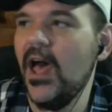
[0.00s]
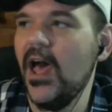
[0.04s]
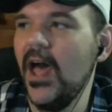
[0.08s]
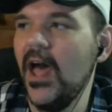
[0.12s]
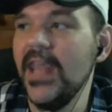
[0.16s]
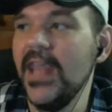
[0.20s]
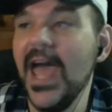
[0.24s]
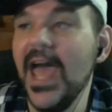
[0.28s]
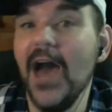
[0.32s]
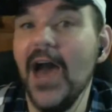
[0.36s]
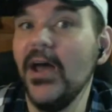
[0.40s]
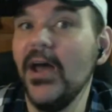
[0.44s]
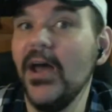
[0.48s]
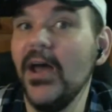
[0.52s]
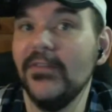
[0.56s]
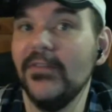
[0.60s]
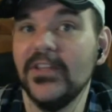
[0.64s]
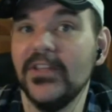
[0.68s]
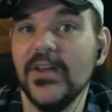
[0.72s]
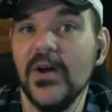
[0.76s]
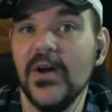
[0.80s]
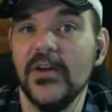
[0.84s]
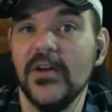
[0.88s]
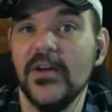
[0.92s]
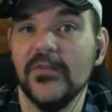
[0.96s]
now I have a
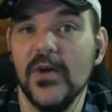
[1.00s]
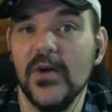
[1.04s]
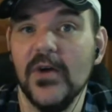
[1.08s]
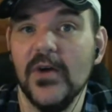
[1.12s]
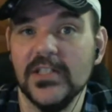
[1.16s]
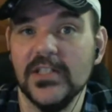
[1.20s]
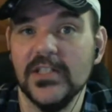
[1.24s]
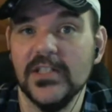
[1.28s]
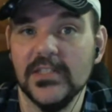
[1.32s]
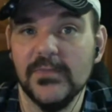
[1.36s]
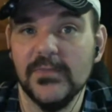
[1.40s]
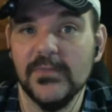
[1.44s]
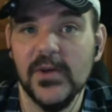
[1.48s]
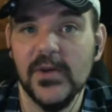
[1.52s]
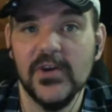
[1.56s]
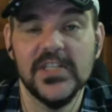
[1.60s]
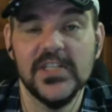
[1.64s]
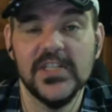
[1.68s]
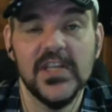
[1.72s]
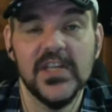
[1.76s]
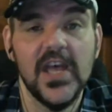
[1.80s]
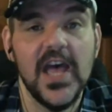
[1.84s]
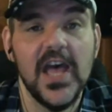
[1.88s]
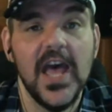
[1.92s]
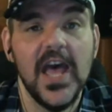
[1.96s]
ton of questions
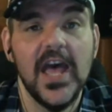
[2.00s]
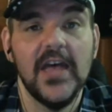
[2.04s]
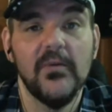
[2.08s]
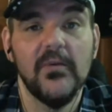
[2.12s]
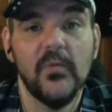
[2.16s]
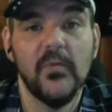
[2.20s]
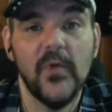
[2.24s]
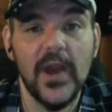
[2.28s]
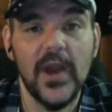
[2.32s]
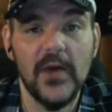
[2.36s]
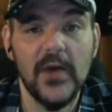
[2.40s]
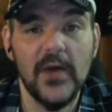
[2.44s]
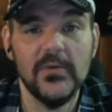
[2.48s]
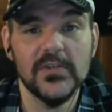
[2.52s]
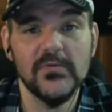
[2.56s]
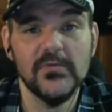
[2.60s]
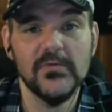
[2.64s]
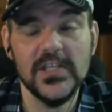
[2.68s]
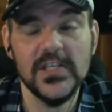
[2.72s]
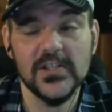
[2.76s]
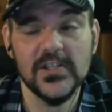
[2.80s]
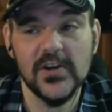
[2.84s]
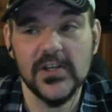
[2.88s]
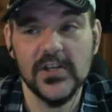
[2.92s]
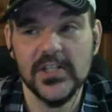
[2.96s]
because what I was
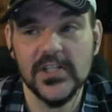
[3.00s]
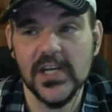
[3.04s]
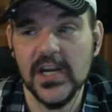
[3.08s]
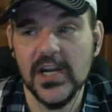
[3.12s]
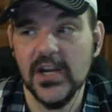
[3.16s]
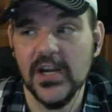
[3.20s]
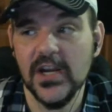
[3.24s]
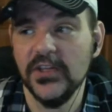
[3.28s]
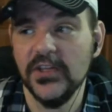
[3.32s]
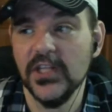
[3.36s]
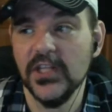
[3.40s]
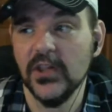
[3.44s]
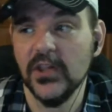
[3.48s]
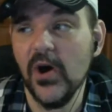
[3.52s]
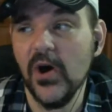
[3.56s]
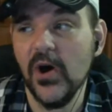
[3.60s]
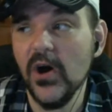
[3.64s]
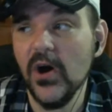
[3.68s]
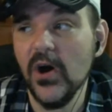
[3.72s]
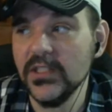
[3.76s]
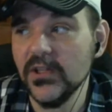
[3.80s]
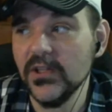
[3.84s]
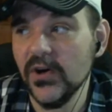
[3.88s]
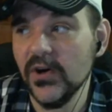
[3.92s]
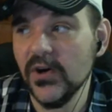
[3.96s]
researching in the
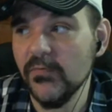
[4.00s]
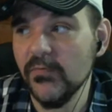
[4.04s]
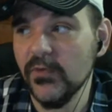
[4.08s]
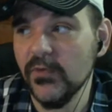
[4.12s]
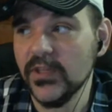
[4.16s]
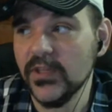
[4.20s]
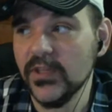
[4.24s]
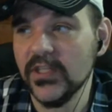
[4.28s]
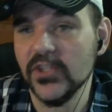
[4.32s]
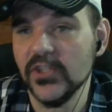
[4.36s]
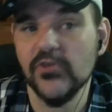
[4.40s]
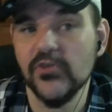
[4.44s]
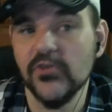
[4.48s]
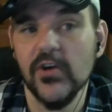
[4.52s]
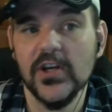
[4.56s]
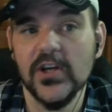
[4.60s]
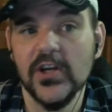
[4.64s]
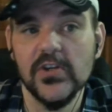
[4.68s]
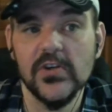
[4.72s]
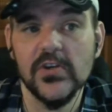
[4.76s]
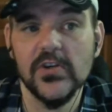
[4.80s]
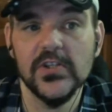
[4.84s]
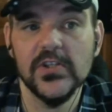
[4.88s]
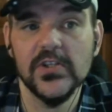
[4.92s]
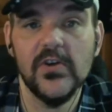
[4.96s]
long term with the
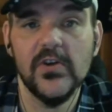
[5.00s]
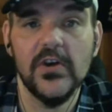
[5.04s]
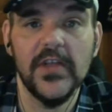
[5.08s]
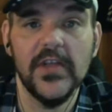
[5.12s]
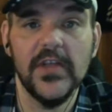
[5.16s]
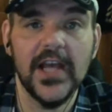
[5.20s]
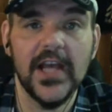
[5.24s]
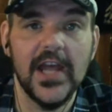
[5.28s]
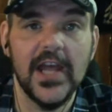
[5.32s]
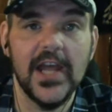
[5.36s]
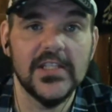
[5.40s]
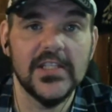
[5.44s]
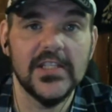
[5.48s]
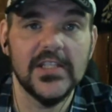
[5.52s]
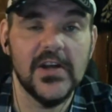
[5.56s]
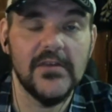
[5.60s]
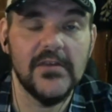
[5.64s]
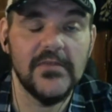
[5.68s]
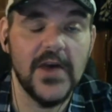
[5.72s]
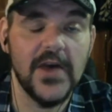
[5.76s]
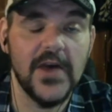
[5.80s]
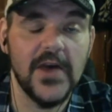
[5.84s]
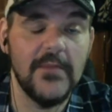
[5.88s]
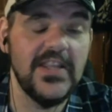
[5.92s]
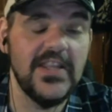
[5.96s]
strictures and all that kind of
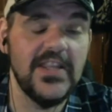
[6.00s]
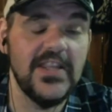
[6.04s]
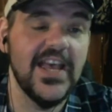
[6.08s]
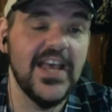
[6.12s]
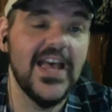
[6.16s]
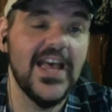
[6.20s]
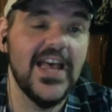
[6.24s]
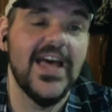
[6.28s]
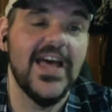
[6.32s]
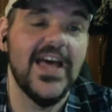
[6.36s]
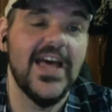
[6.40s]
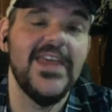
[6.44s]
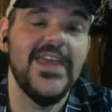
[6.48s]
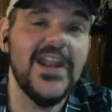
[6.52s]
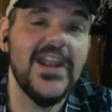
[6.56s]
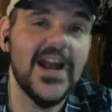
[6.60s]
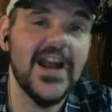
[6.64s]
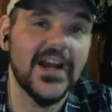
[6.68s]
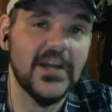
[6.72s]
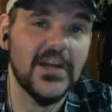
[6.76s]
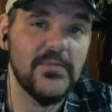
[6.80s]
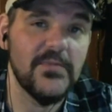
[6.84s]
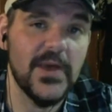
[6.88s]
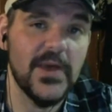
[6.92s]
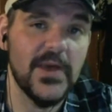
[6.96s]
stuff, I mean, they're
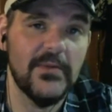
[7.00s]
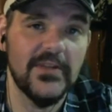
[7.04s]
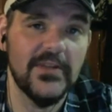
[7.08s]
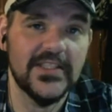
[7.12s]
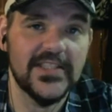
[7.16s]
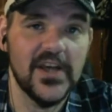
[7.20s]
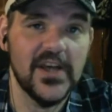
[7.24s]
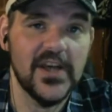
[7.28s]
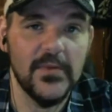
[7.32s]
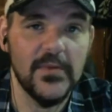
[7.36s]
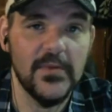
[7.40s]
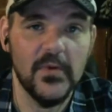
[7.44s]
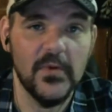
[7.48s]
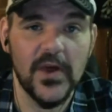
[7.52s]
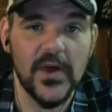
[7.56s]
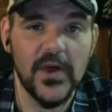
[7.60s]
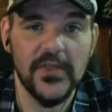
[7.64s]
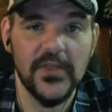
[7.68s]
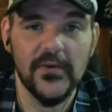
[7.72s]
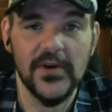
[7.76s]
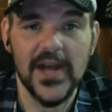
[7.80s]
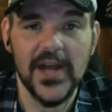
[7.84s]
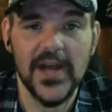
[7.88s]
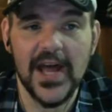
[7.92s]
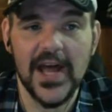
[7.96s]
not going to be able to tell me
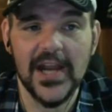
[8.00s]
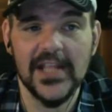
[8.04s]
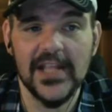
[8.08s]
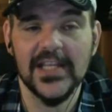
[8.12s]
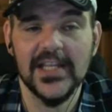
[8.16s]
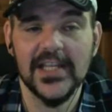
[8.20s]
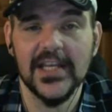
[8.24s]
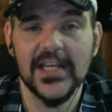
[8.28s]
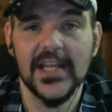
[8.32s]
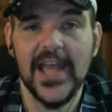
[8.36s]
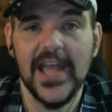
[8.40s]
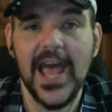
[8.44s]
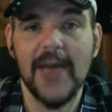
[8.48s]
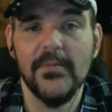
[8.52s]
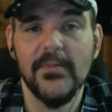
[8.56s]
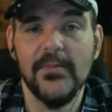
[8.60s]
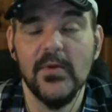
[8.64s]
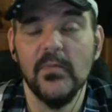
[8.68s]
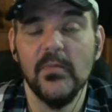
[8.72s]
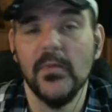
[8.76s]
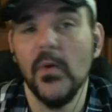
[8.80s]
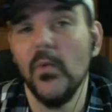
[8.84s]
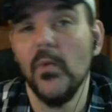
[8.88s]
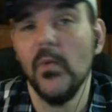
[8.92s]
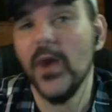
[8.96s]
whether or not anything can happen.
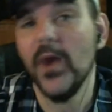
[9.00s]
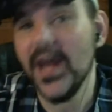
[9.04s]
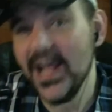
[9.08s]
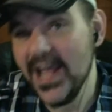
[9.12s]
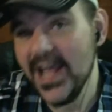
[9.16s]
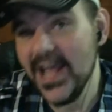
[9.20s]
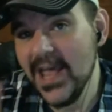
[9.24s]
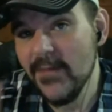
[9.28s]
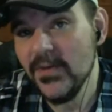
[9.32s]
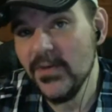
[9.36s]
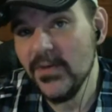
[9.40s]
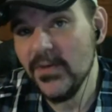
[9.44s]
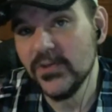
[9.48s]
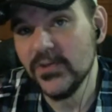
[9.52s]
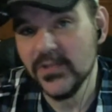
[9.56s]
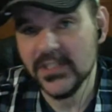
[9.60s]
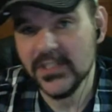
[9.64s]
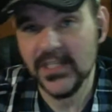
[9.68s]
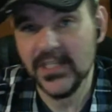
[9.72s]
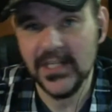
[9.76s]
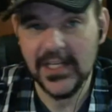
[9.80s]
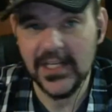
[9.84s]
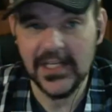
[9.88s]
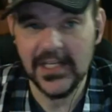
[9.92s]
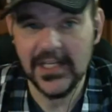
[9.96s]
But what I am
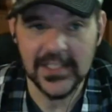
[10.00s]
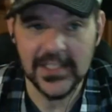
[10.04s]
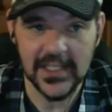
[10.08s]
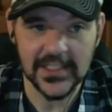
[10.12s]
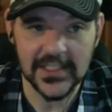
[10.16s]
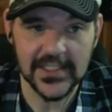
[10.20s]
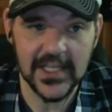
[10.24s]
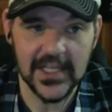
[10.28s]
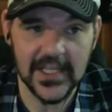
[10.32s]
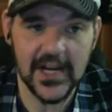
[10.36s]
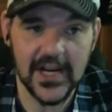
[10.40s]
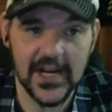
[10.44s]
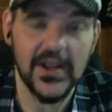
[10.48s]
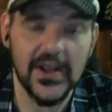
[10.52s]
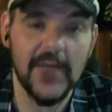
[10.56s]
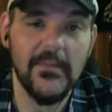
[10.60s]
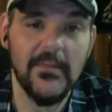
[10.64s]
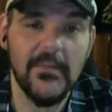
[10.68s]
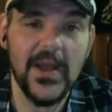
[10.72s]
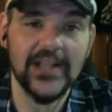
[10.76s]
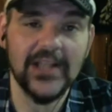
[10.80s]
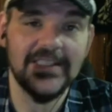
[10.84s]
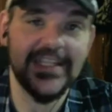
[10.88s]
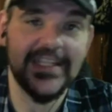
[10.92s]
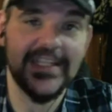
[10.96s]
interested in is this, and I'll get
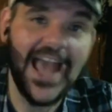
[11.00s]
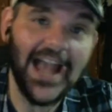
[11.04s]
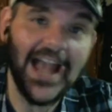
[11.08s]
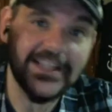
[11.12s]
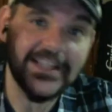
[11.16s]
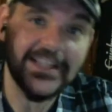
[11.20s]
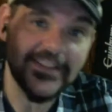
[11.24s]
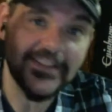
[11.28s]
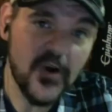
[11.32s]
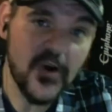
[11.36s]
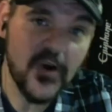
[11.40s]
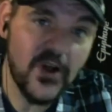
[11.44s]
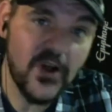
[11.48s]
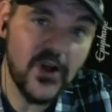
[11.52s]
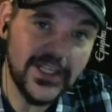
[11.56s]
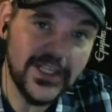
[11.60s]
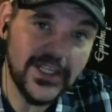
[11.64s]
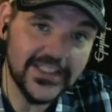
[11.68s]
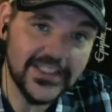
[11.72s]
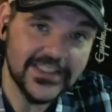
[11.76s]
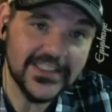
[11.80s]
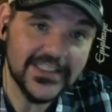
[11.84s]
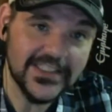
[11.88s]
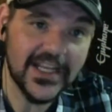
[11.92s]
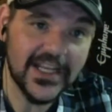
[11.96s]
back to the Actigol in
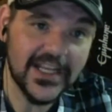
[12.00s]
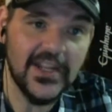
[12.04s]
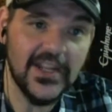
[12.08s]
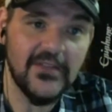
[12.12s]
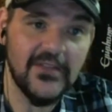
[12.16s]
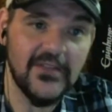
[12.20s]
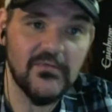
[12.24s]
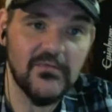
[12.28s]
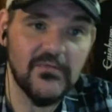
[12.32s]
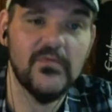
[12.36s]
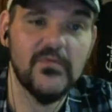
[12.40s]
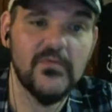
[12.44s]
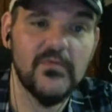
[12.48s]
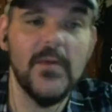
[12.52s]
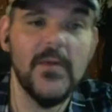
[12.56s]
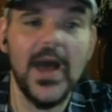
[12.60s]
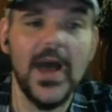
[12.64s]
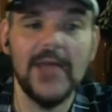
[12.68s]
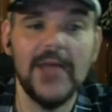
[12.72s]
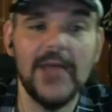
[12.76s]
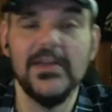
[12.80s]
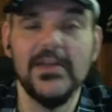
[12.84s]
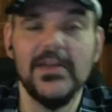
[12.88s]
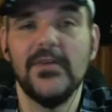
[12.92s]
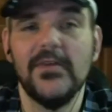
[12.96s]
a second and
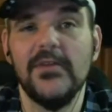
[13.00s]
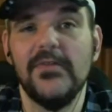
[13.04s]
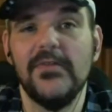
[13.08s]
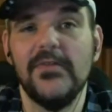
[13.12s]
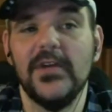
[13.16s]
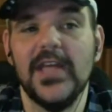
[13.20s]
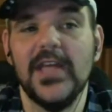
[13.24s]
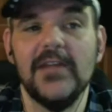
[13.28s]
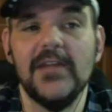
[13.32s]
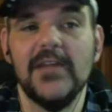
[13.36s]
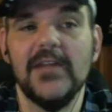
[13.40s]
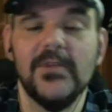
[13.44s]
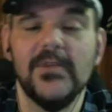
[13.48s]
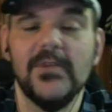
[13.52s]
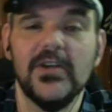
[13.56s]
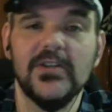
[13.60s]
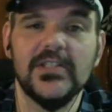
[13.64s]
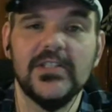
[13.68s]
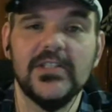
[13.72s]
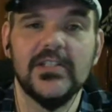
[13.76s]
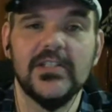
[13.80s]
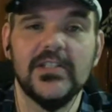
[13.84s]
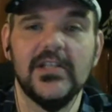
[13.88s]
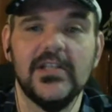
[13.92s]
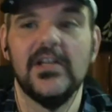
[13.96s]
remind me if I forget
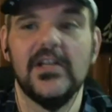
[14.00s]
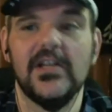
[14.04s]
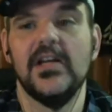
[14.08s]
because